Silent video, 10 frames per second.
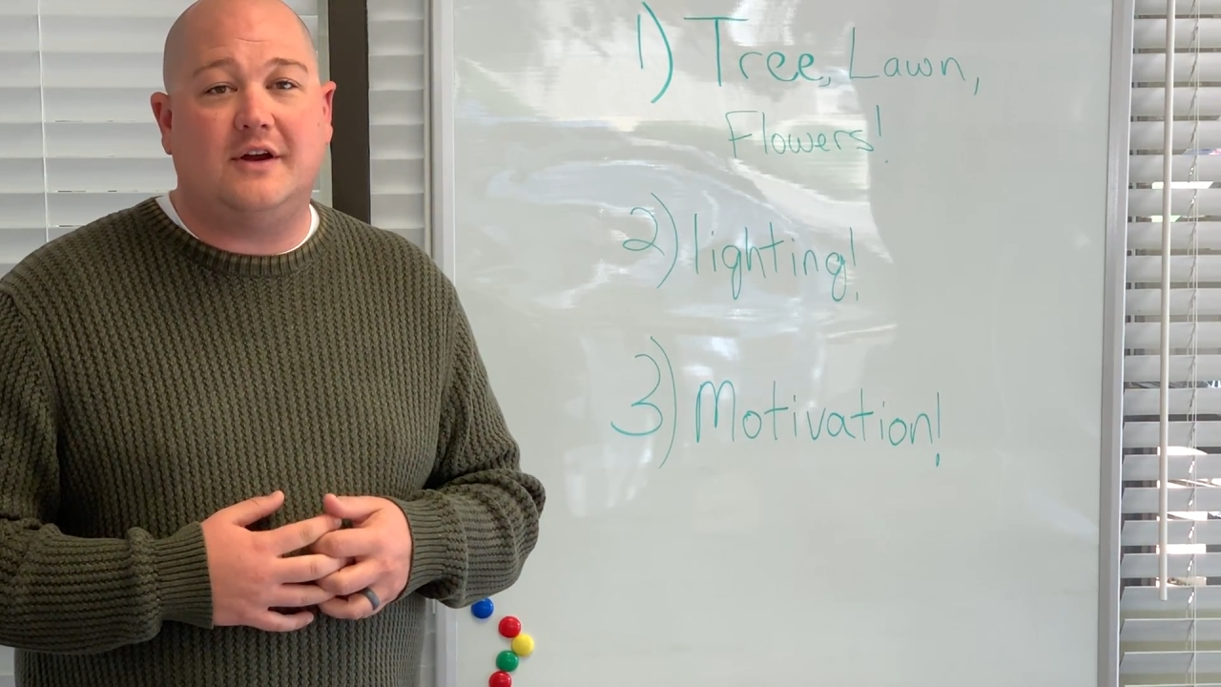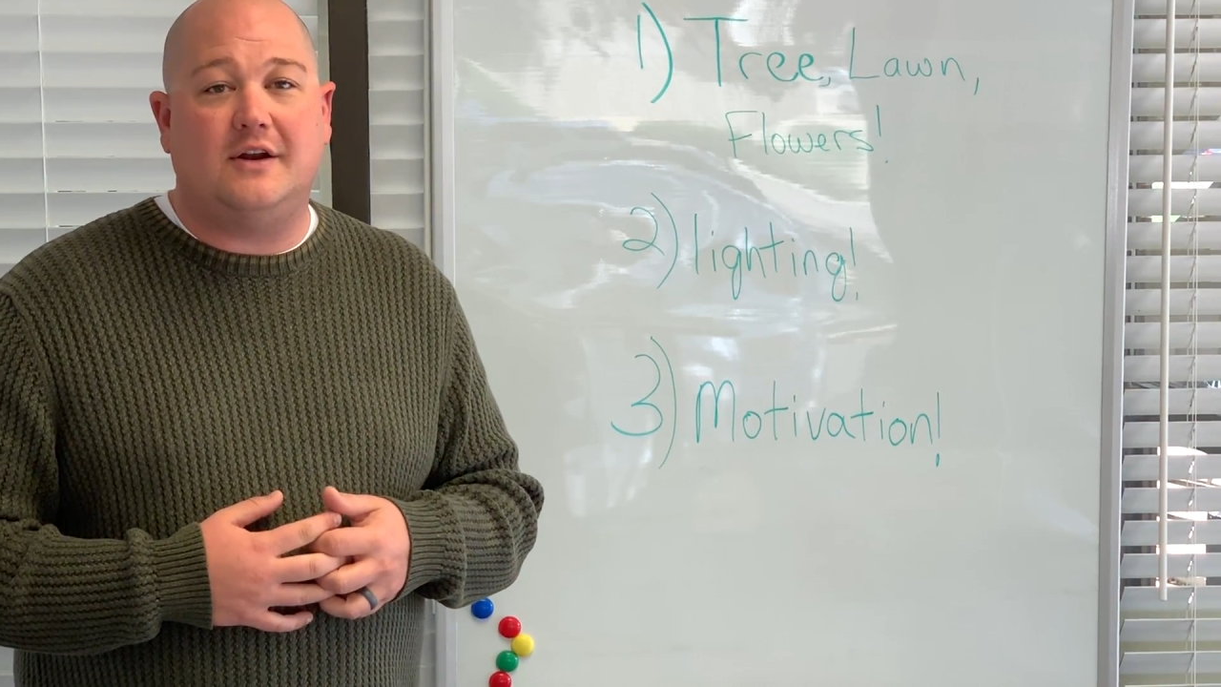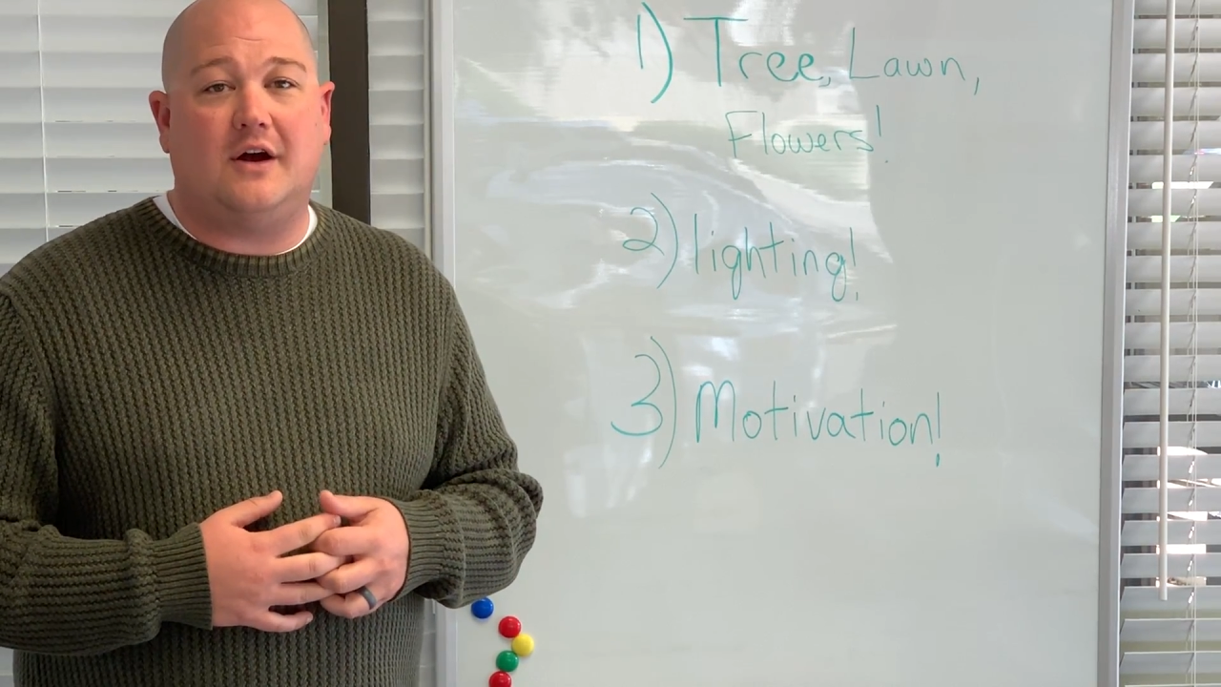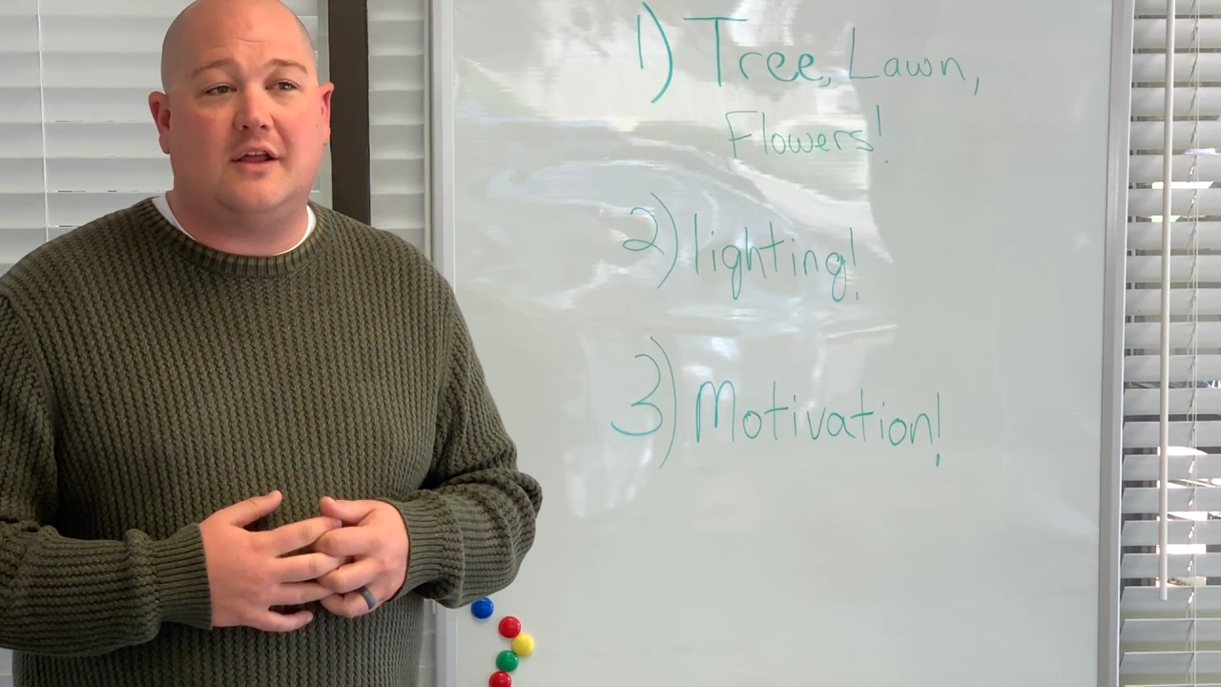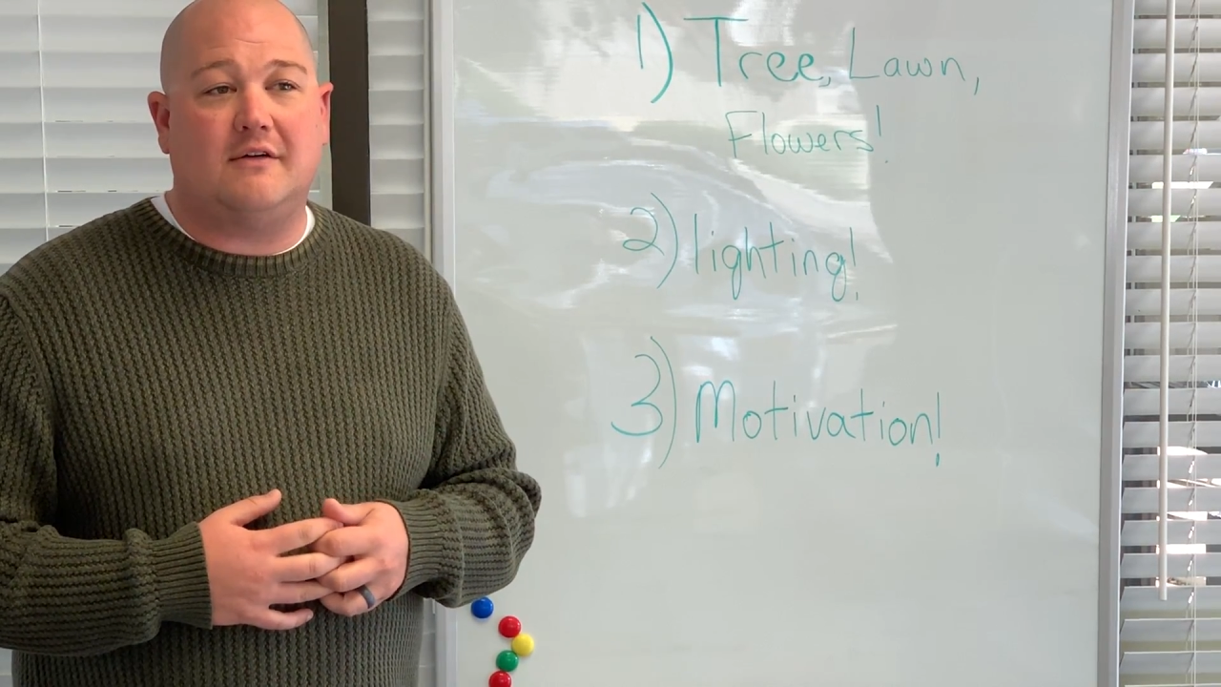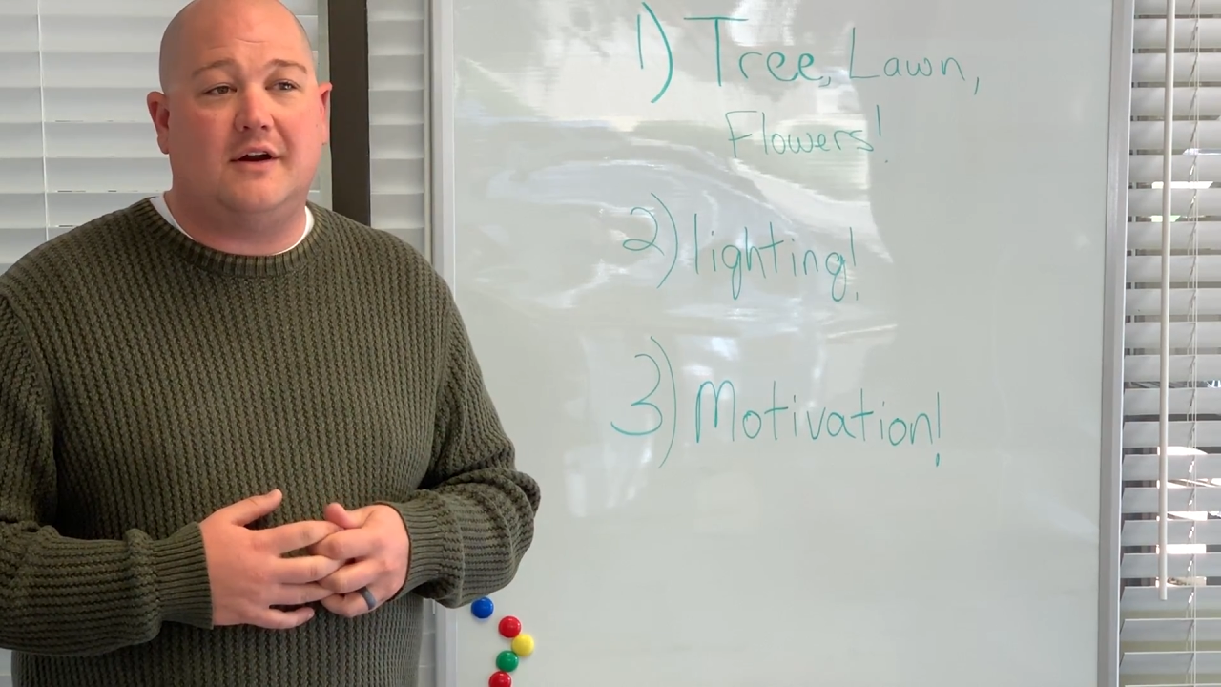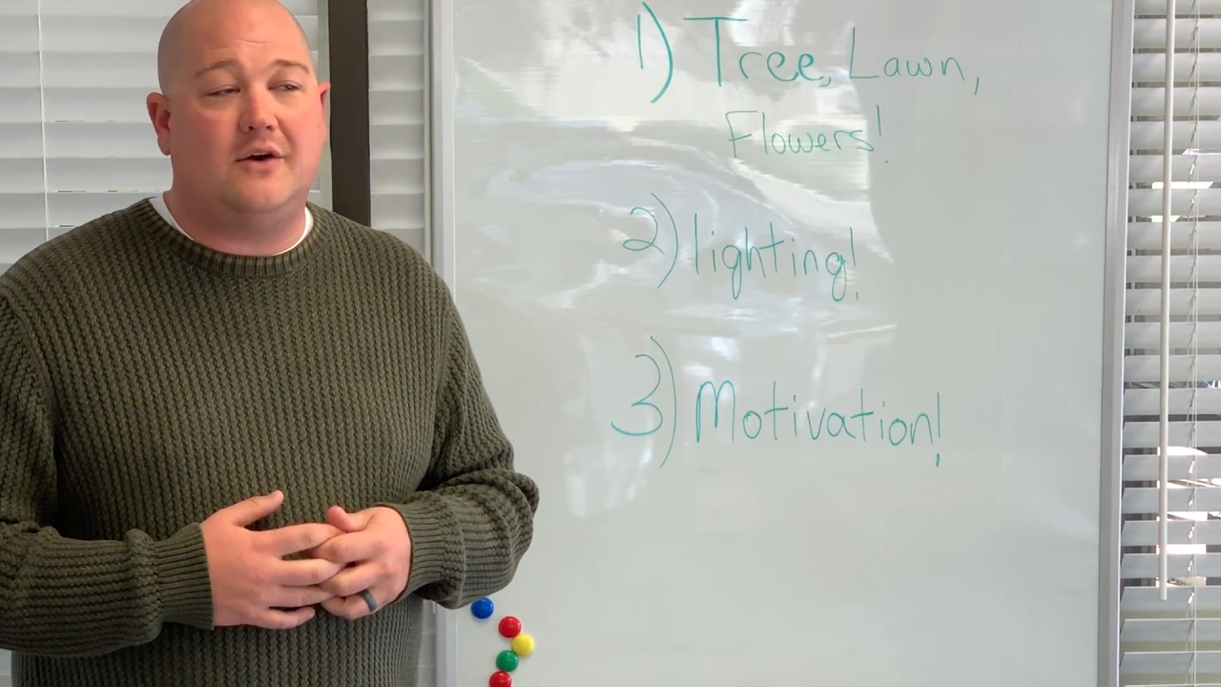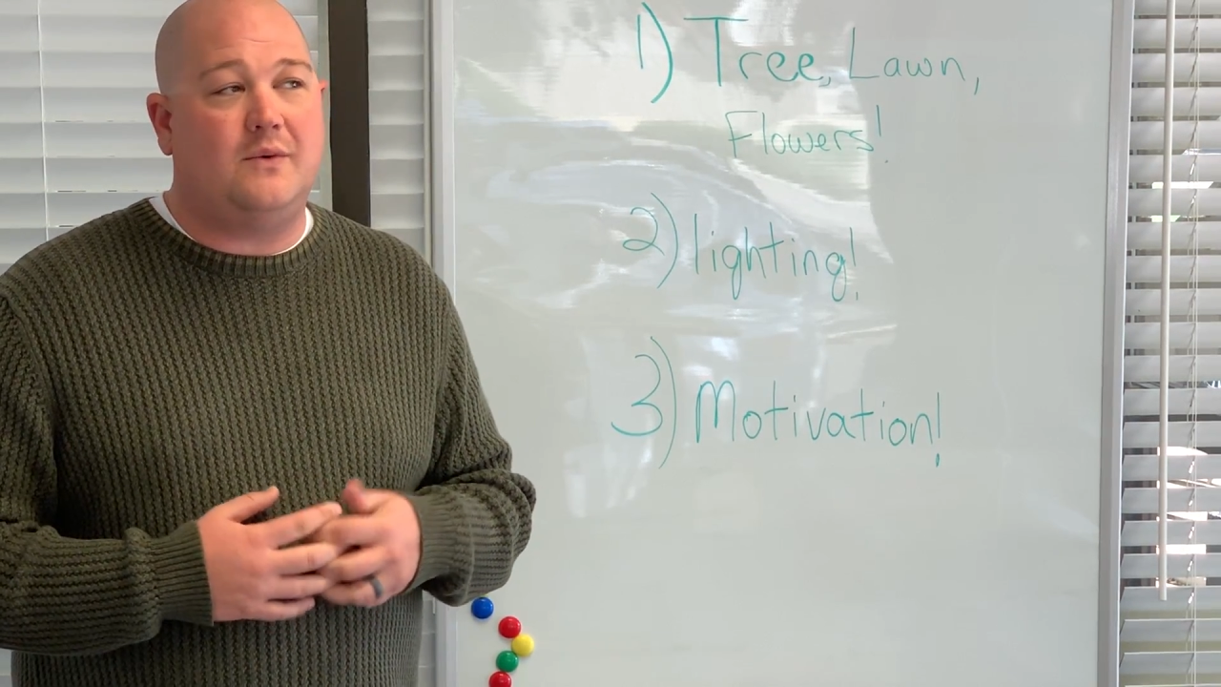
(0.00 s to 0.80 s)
in Colorado,